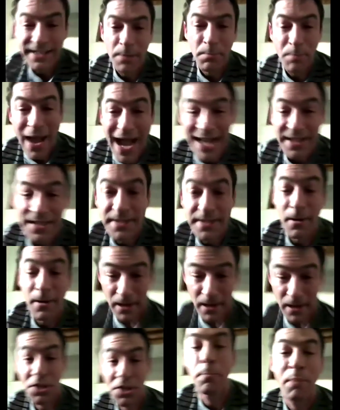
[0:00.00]
back to
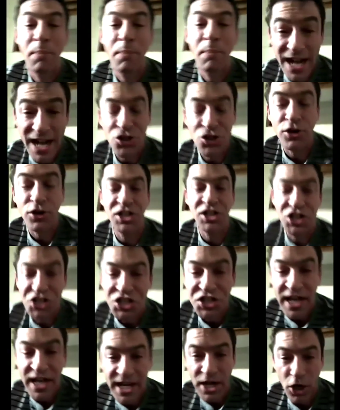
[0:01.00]
Patrick
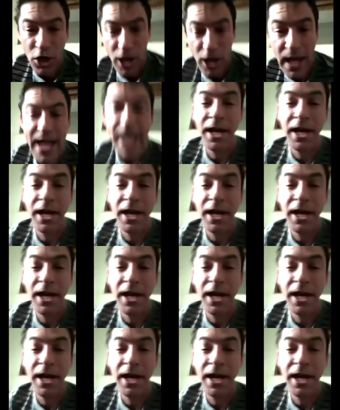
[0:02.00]
Steer. And